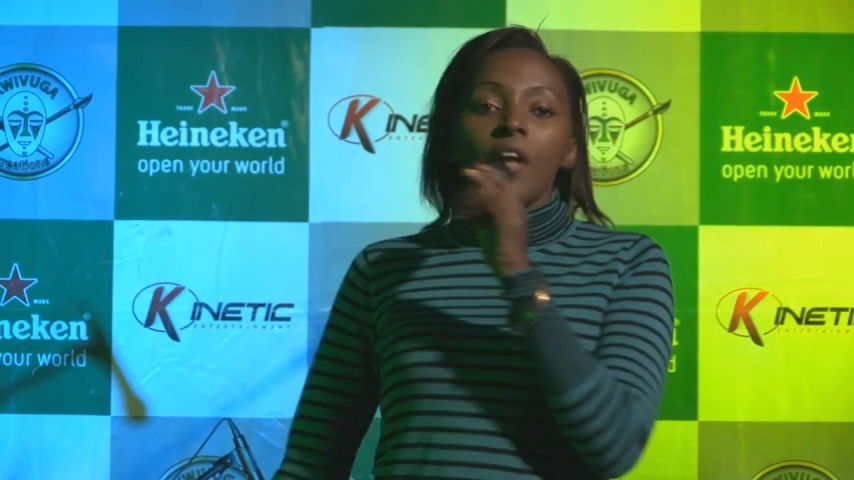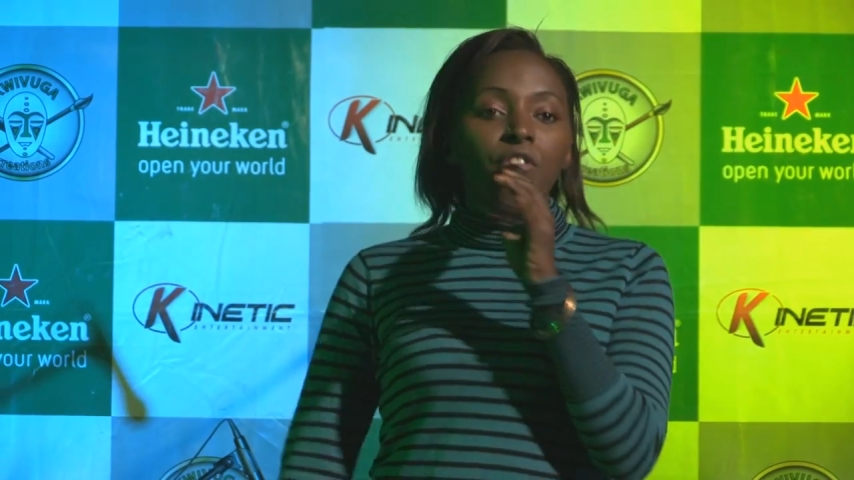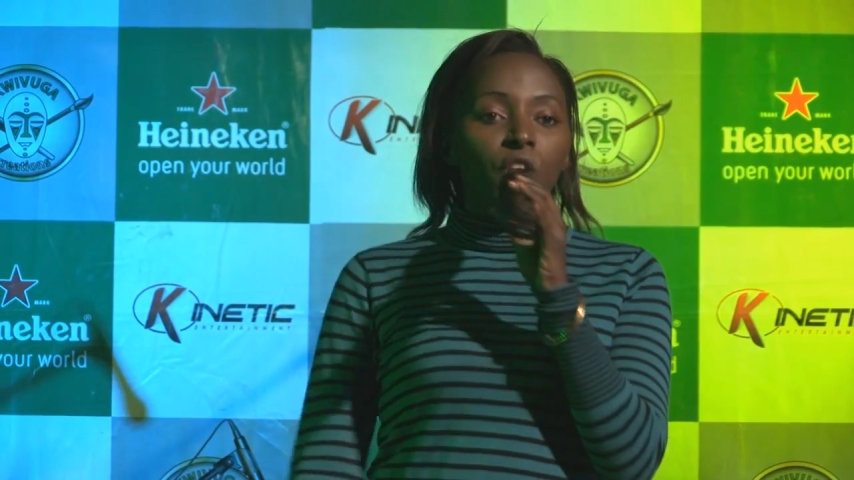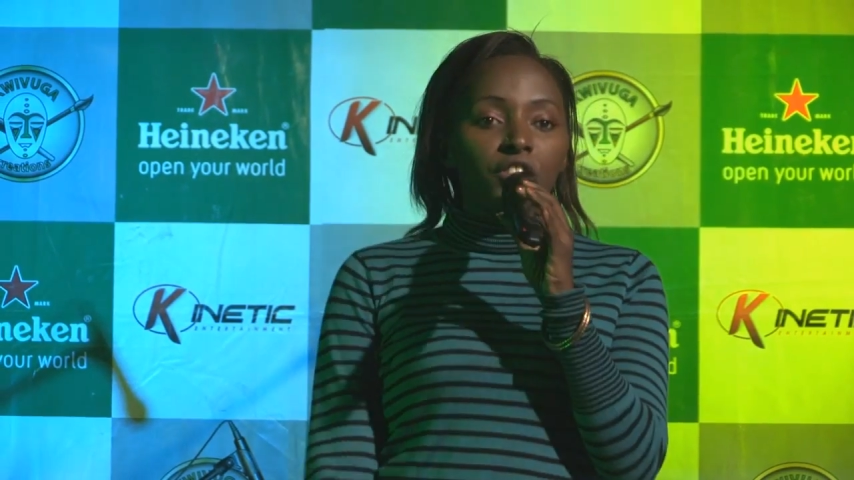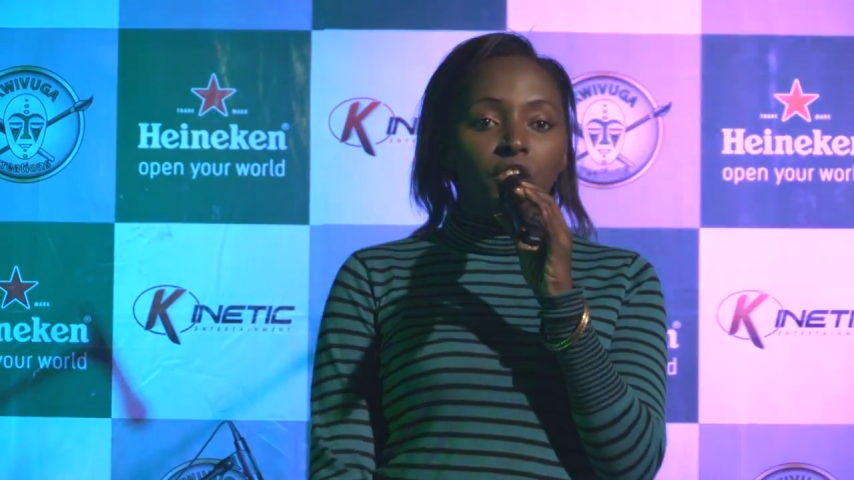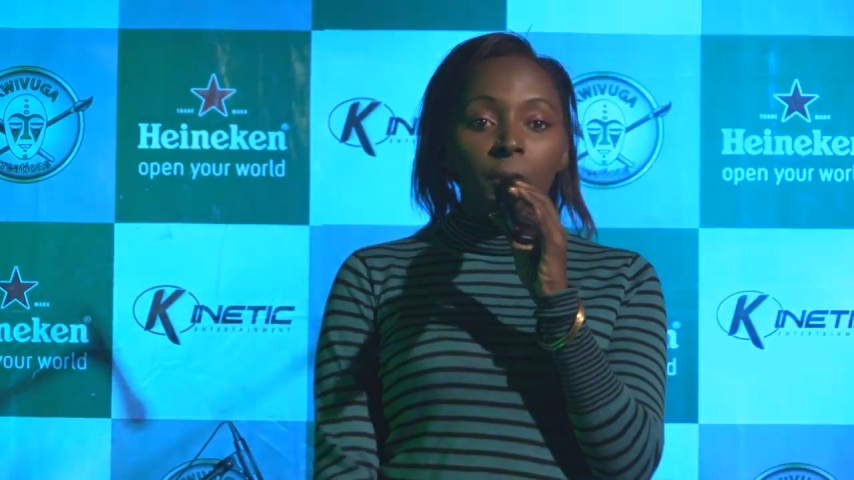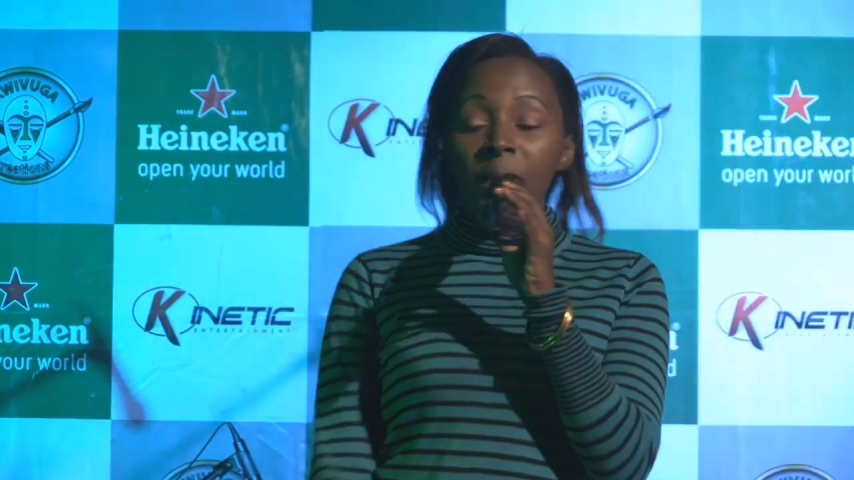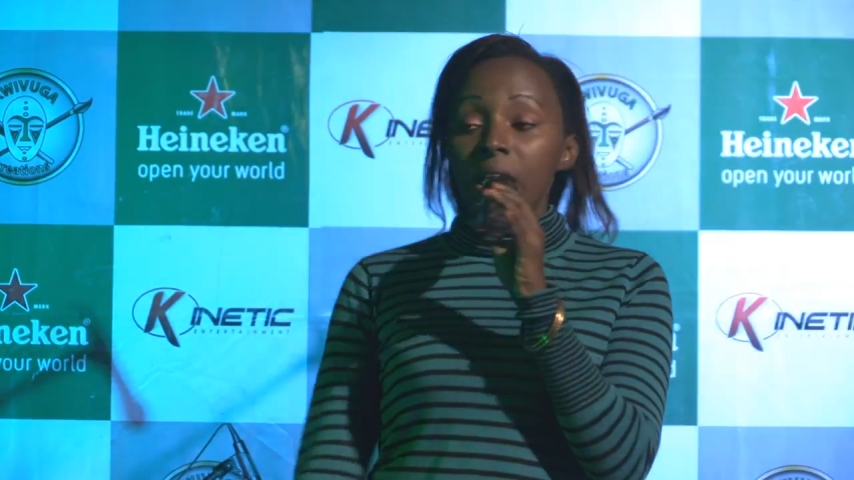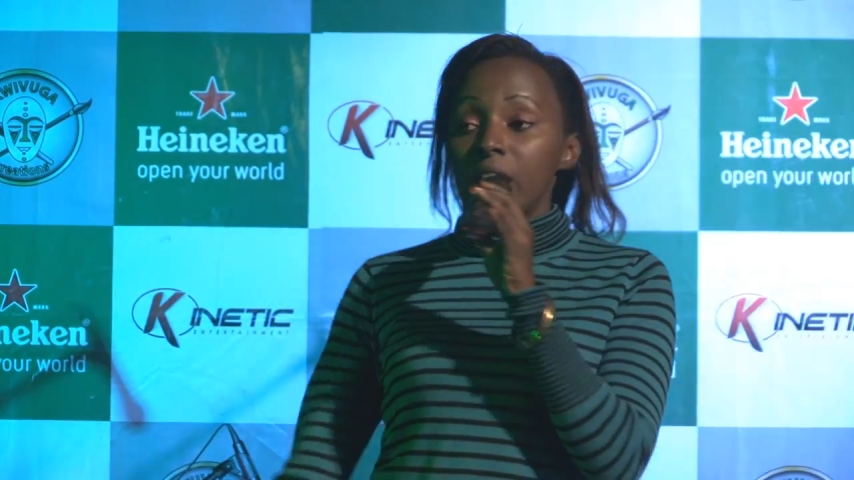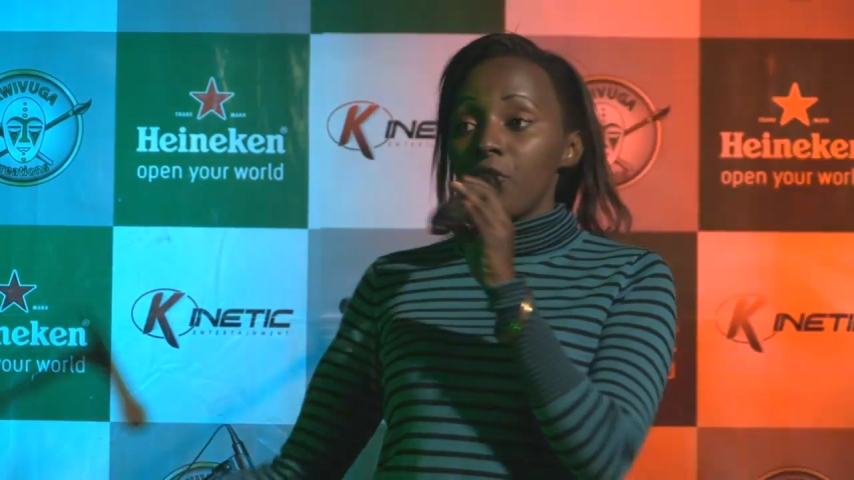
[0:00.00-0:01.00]
Social
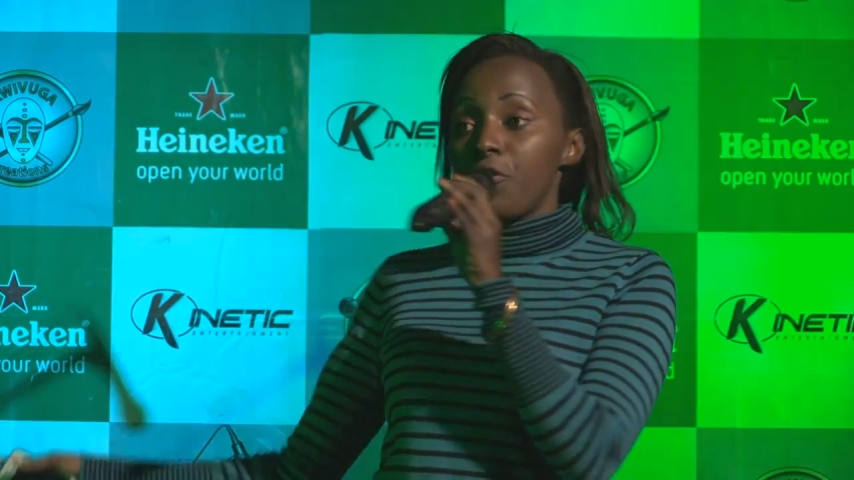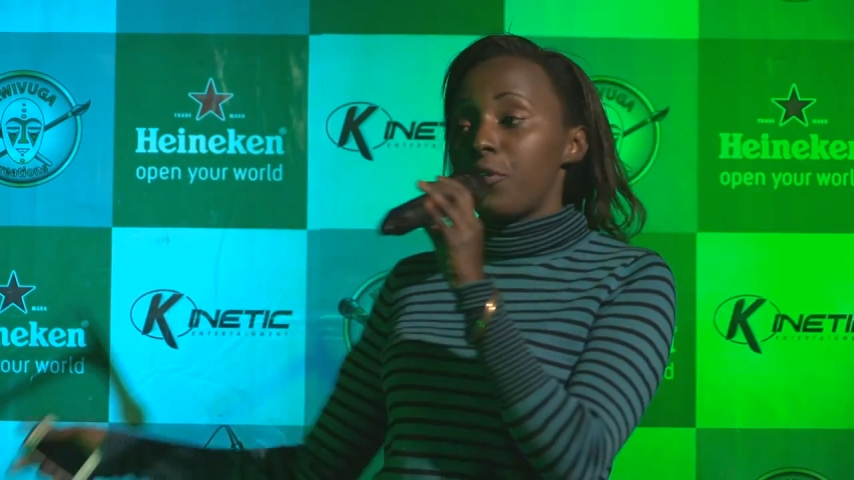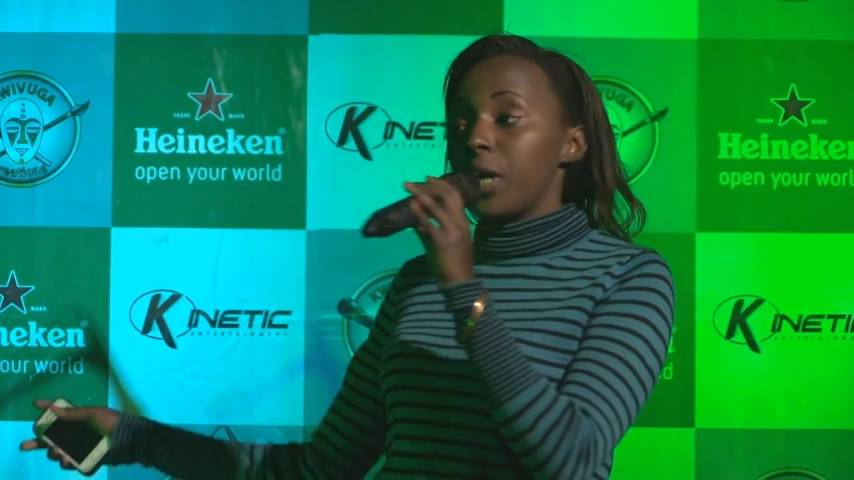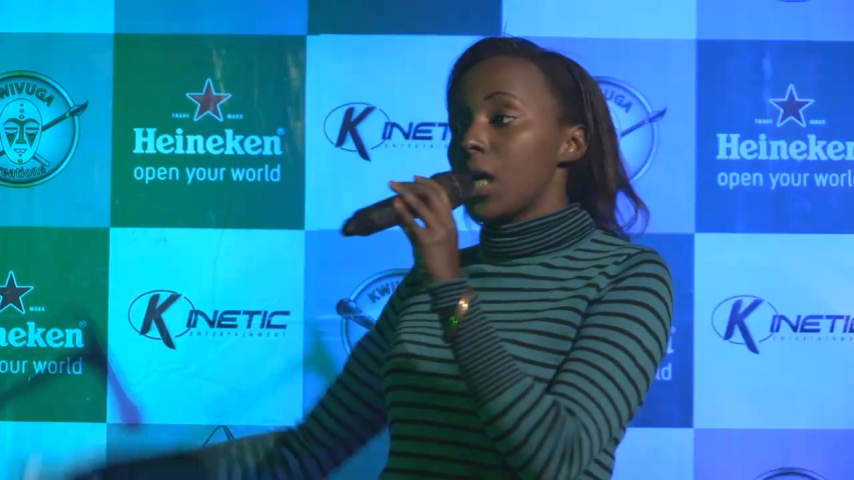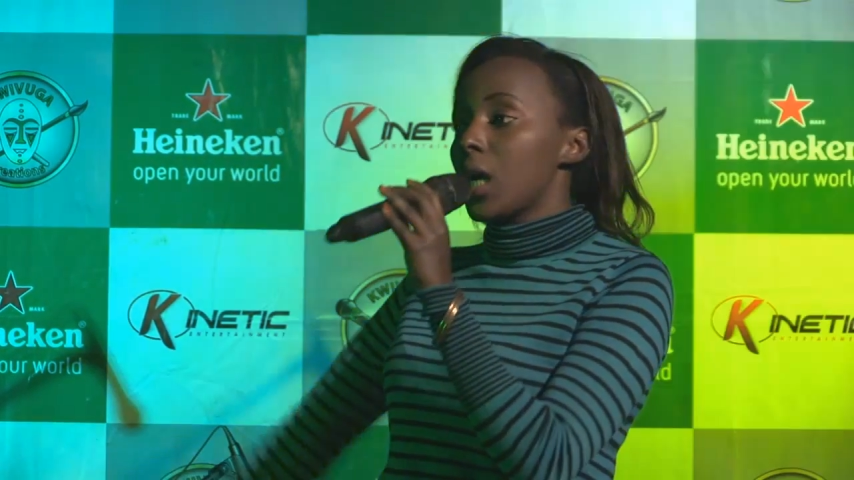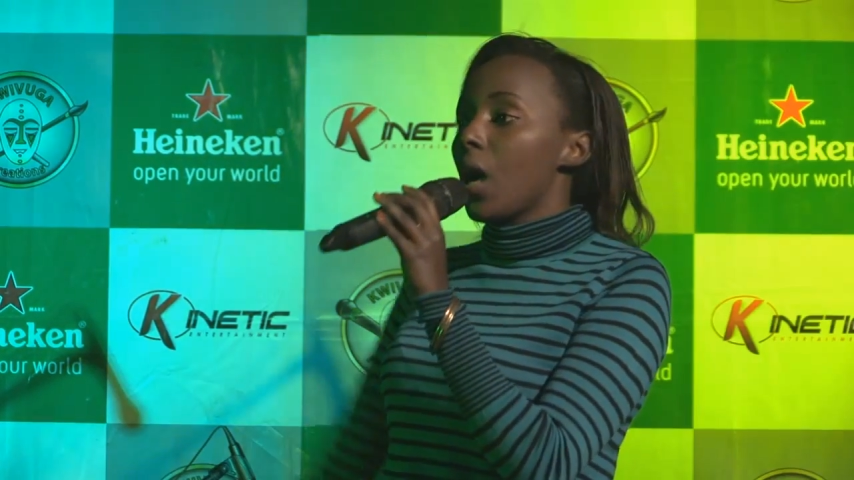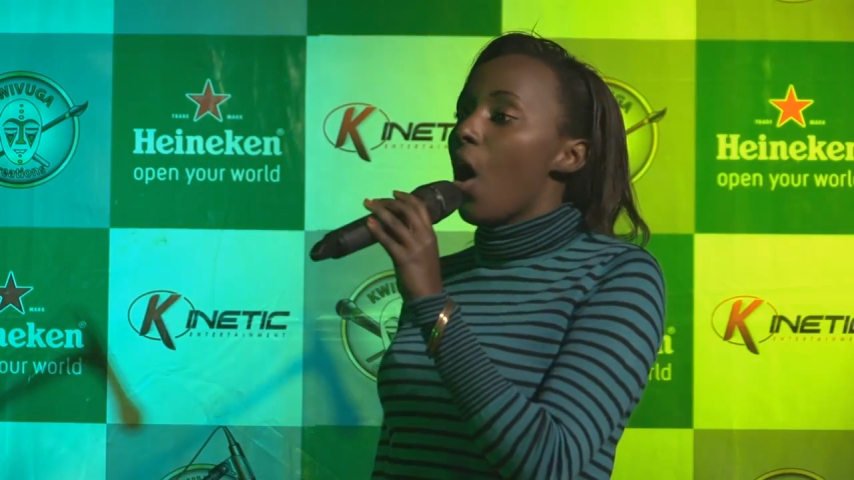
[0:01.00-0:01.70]
media freak,